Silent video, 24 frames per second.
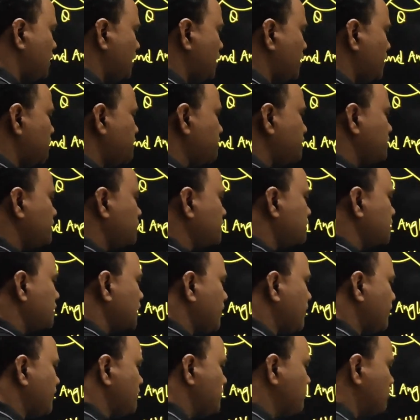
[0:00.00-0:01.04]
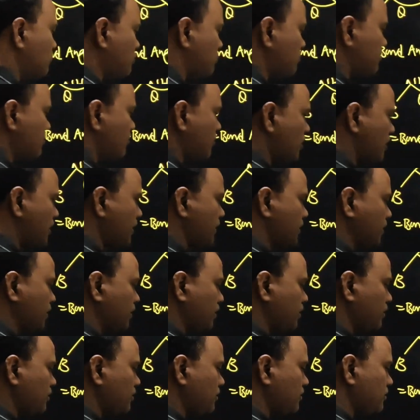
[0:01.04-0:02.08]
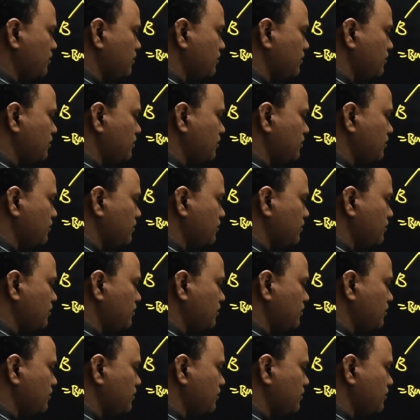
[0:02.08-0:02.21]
NH3 is having more bond angle.